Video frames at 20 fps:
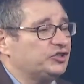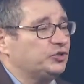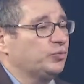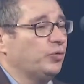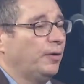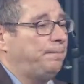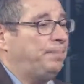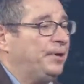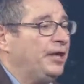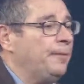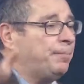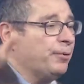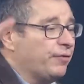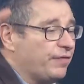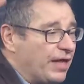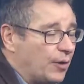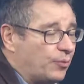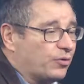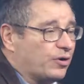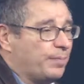to a people
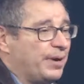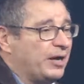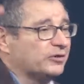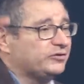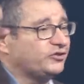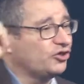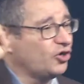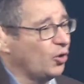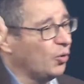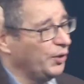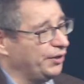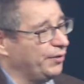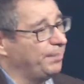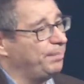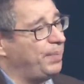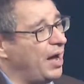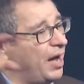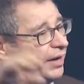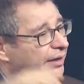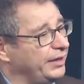that were about to go into
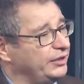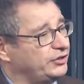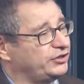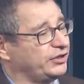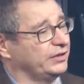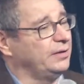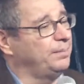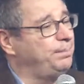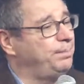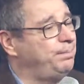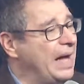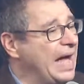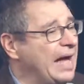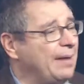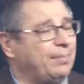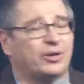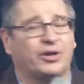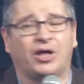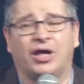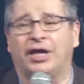bondage into
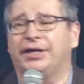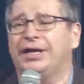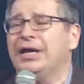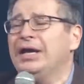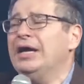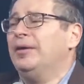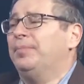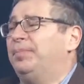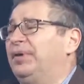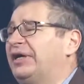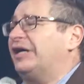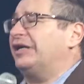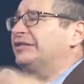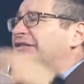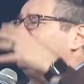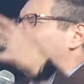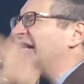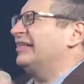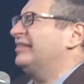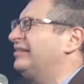Babylon
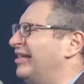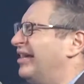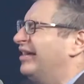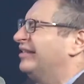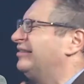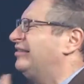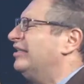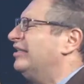because they had